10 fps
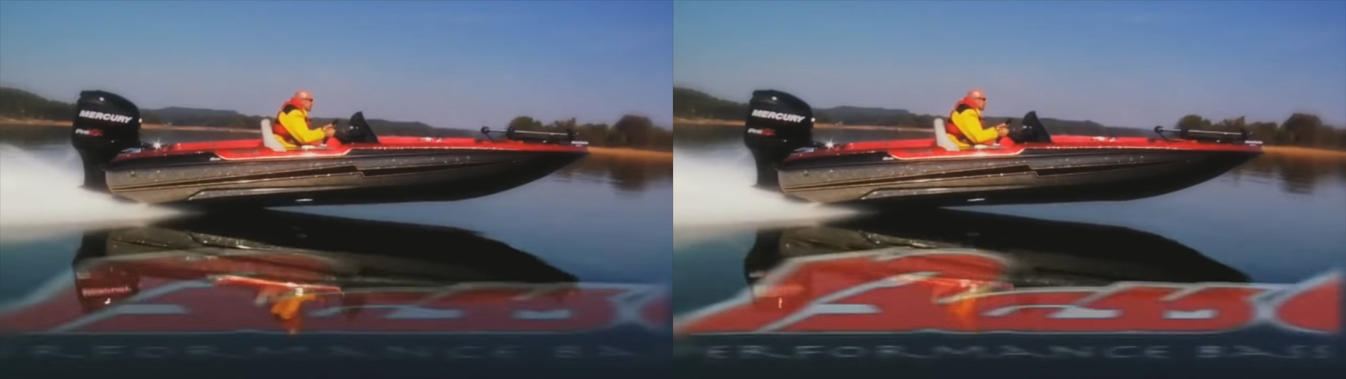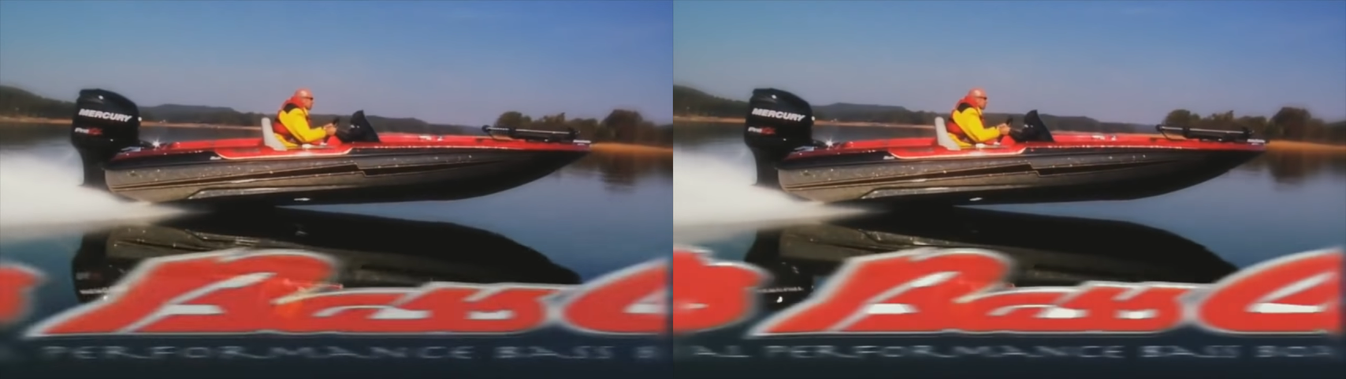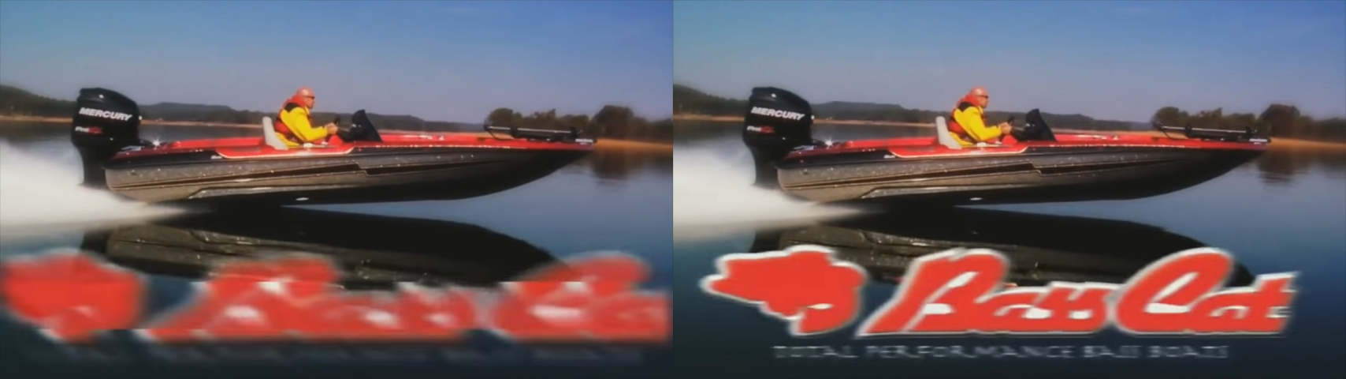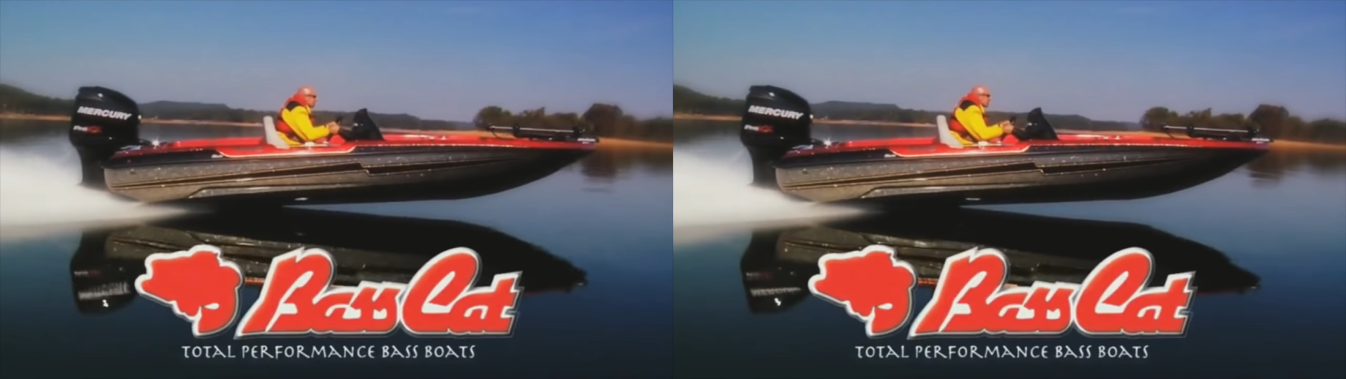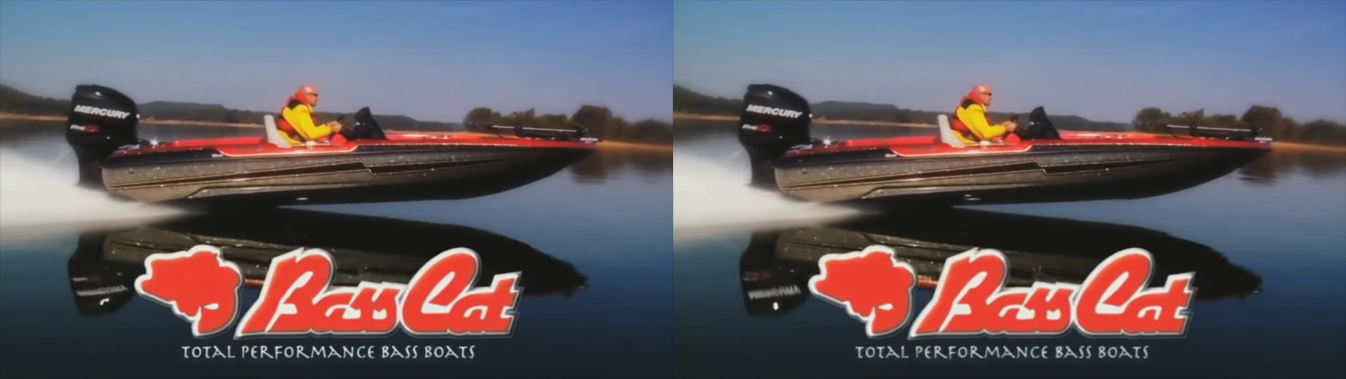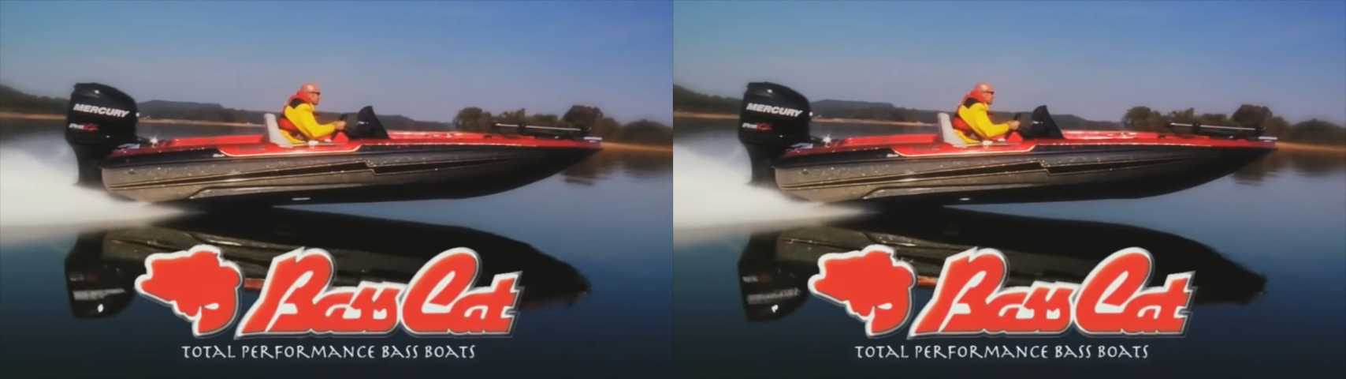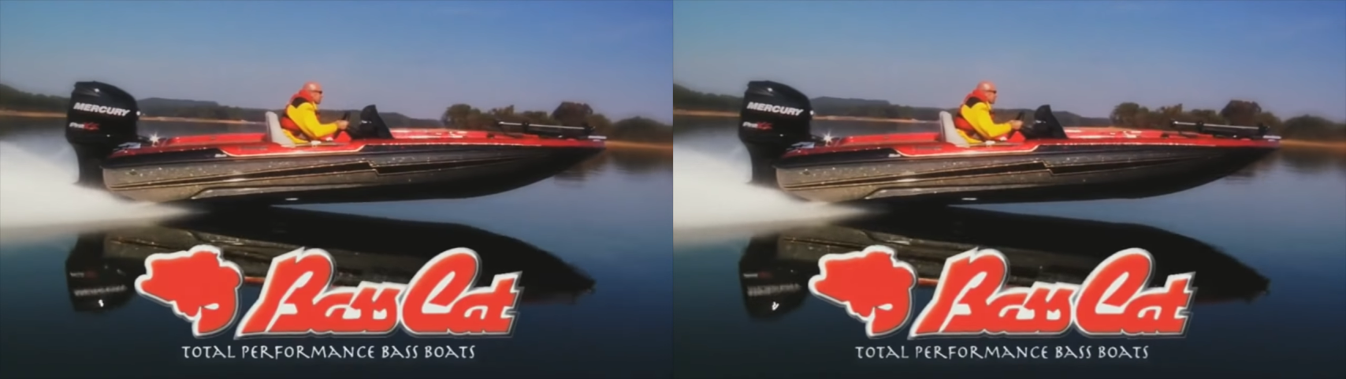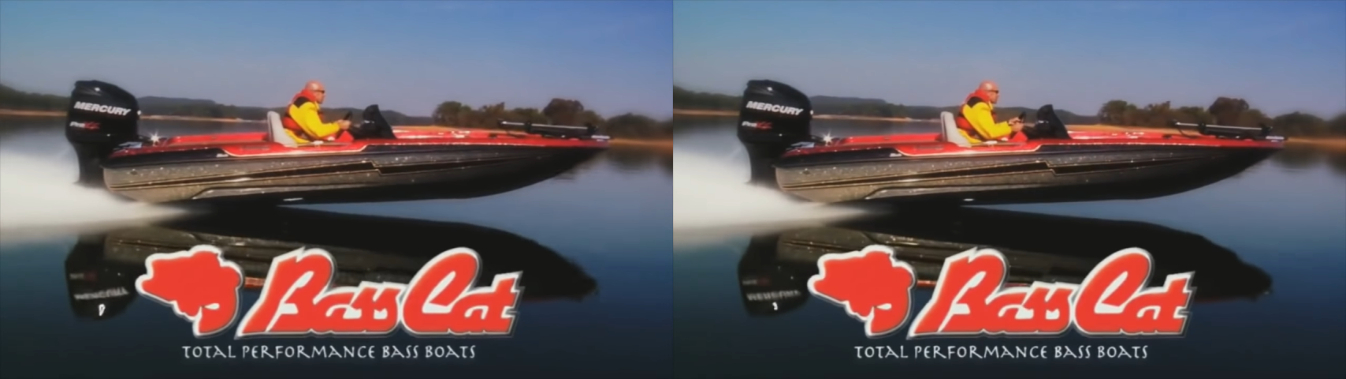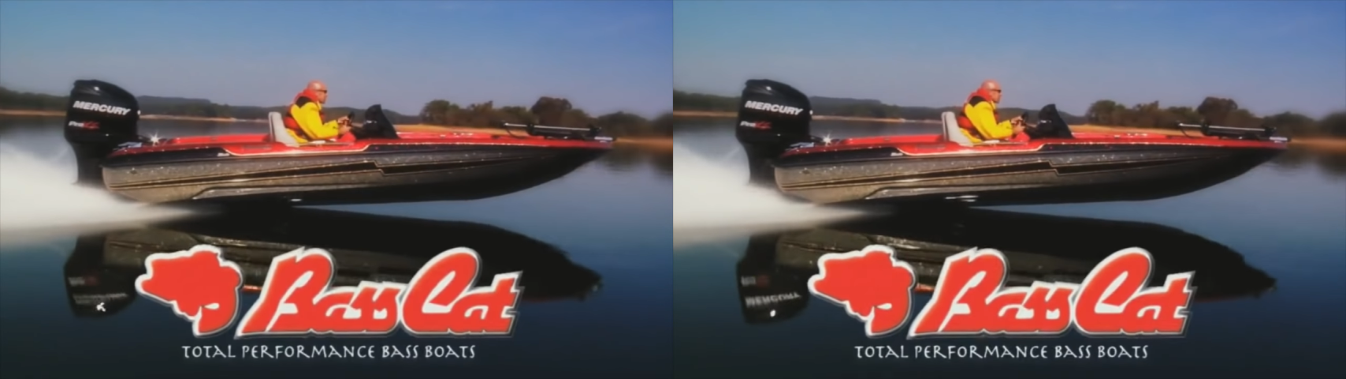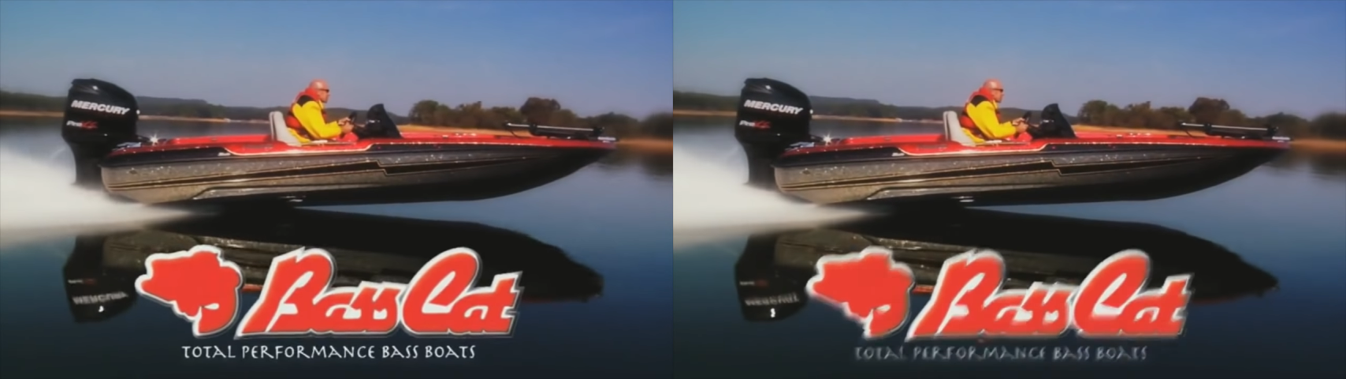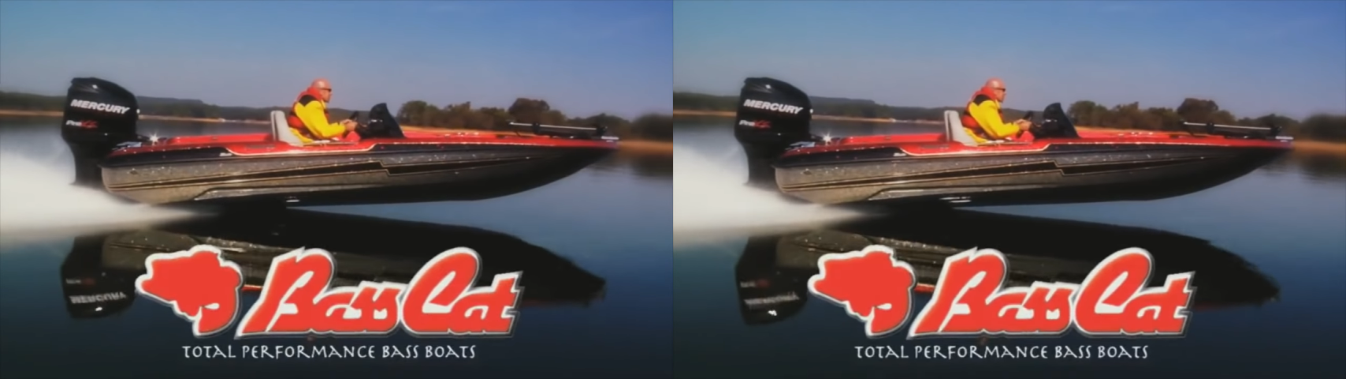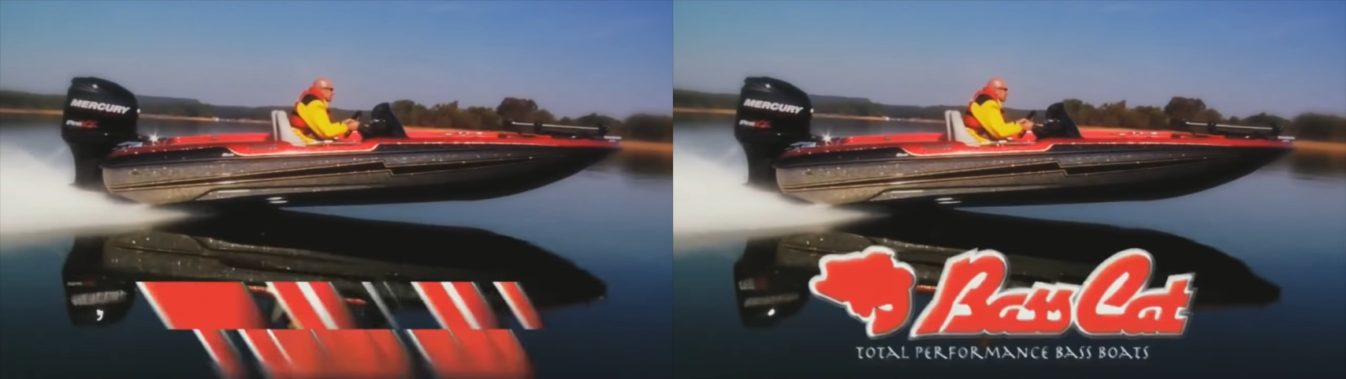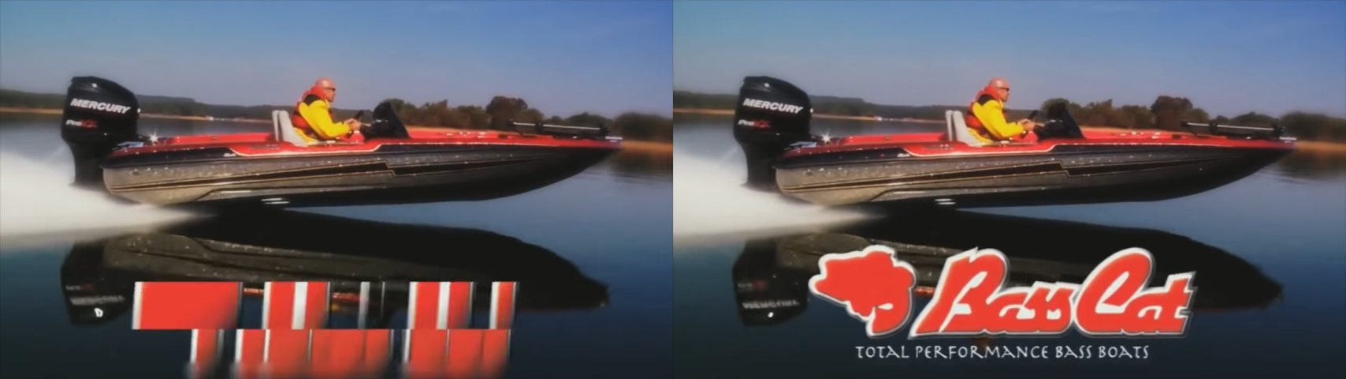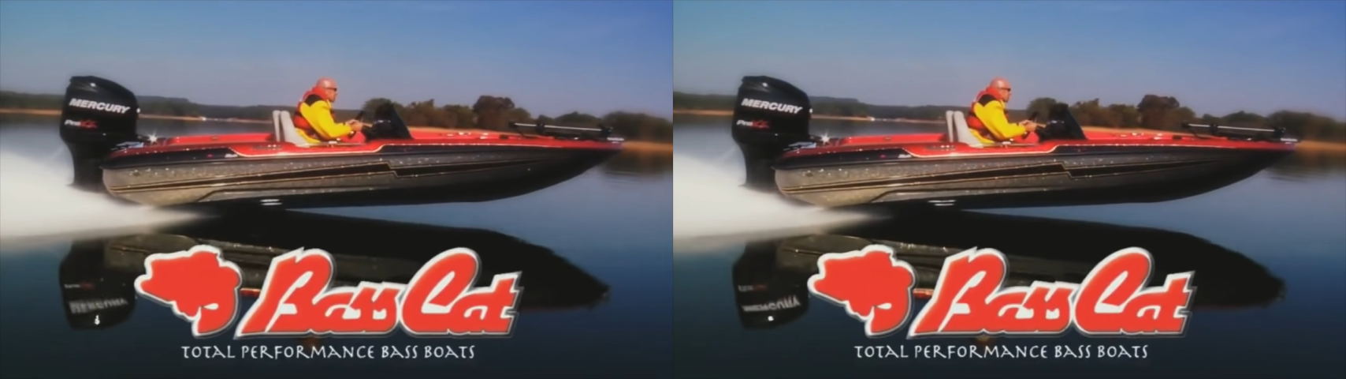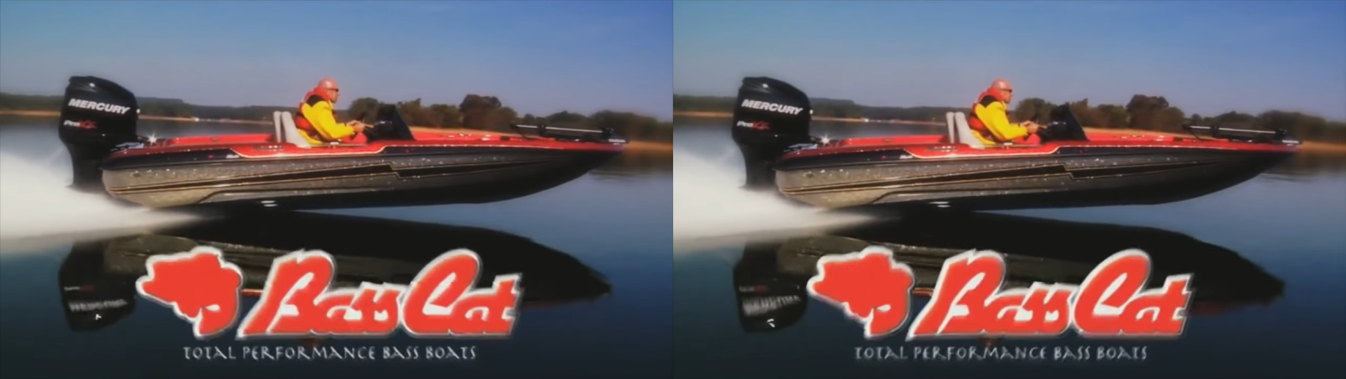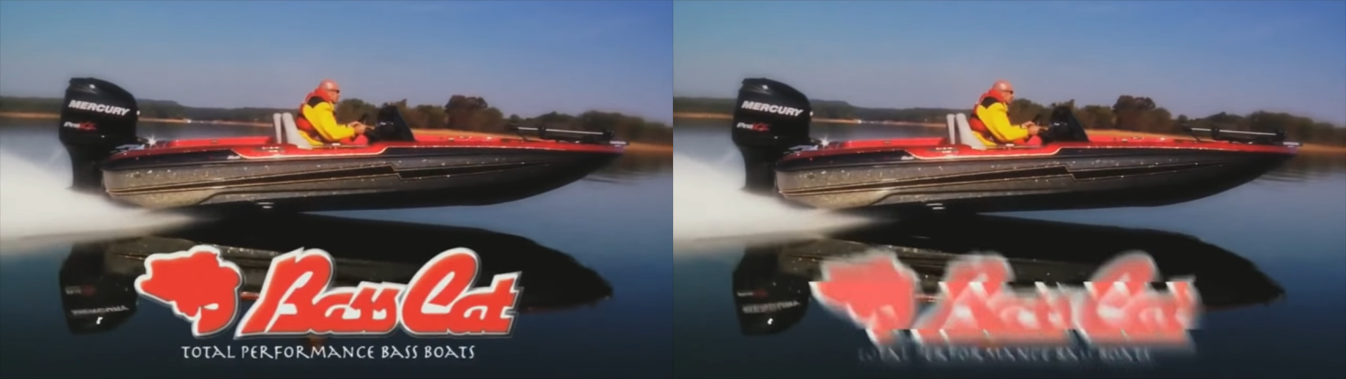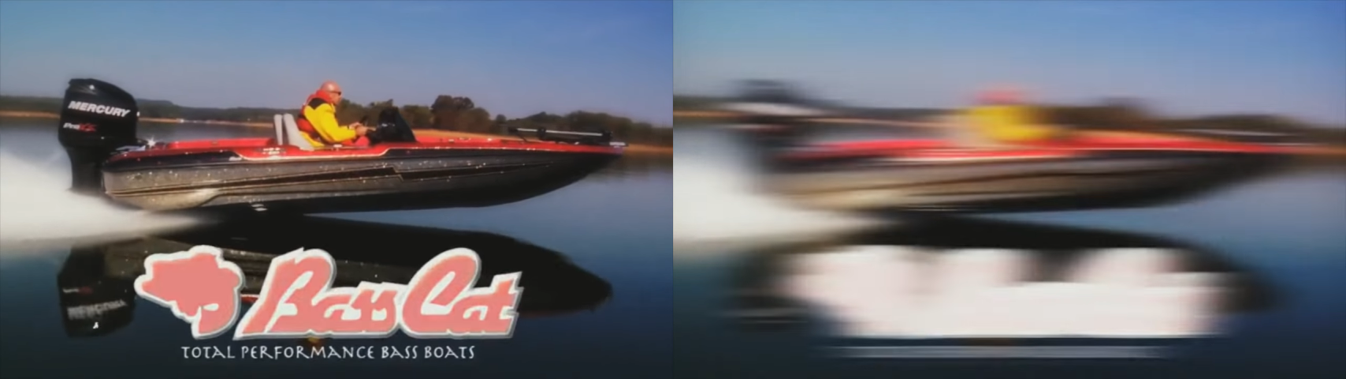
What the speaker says: [unreadable: no face in view]